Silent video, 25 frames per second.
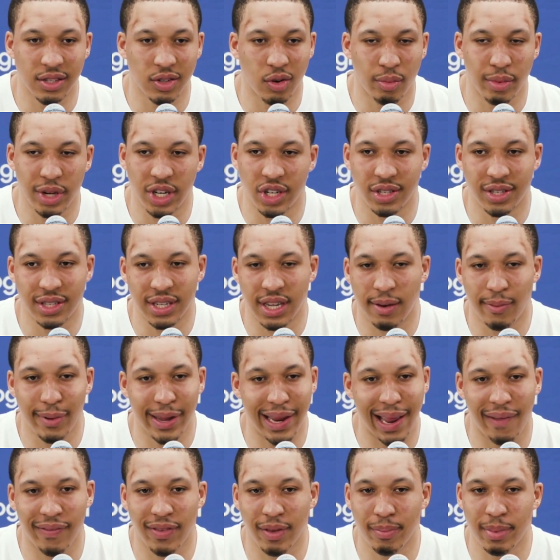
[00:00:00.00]
So we just said
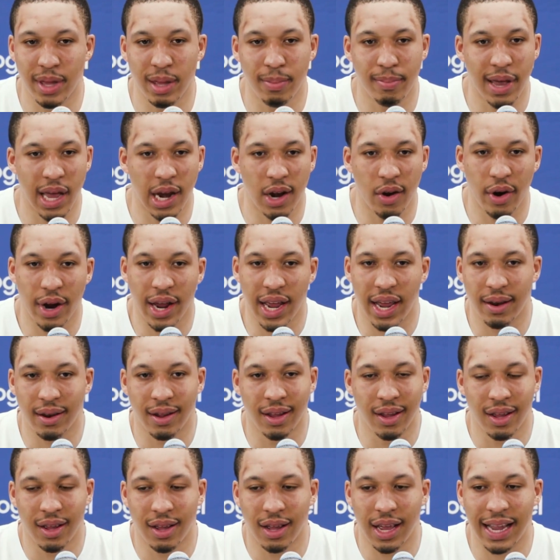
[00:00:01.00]
we have to be better at
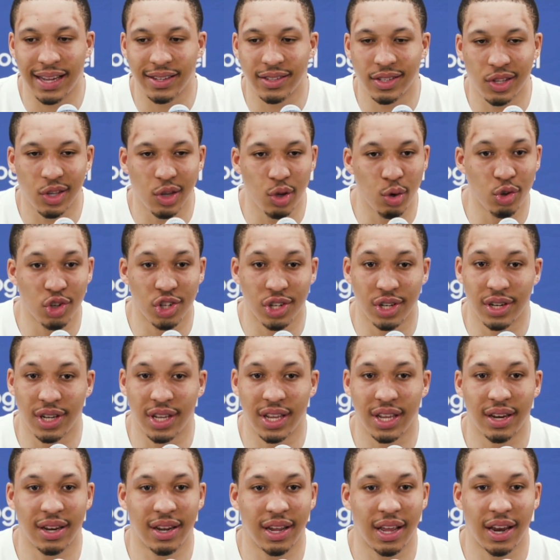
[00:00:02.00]
execution
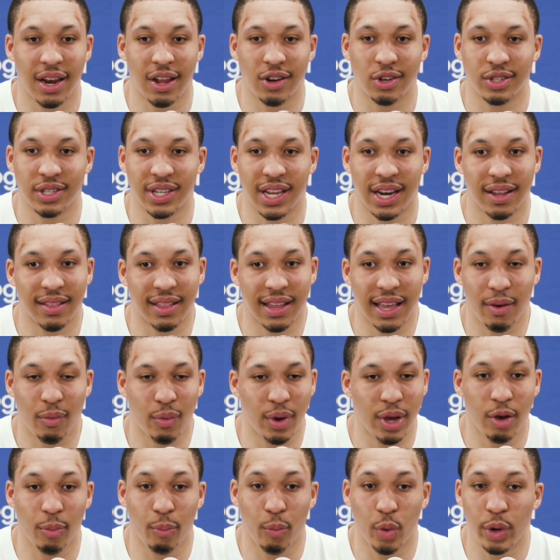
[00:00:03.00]
and understanding that
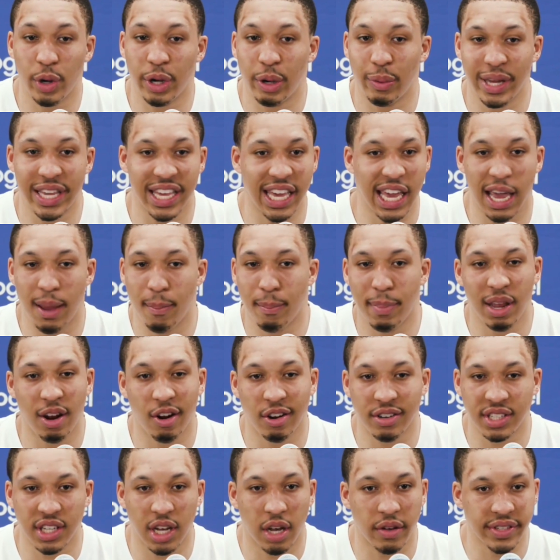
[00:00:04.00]
we can't beat
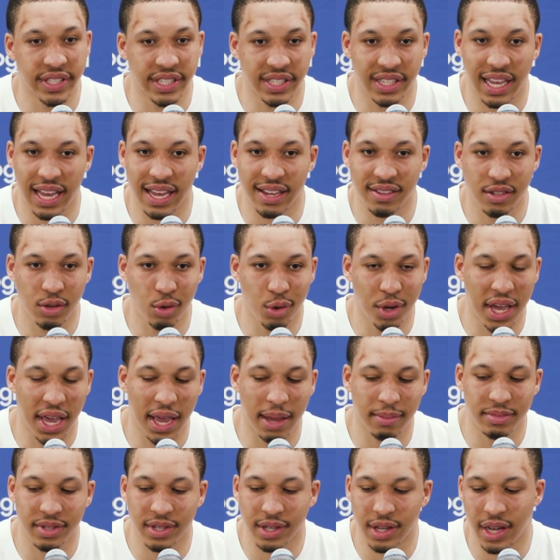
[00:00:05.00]
ourselves these last two
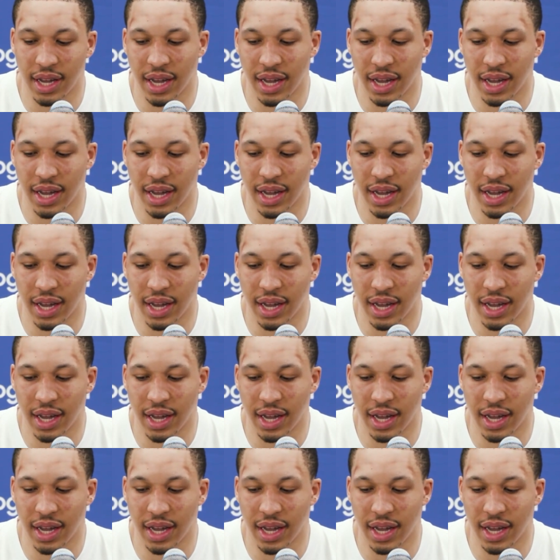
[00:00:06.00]
games.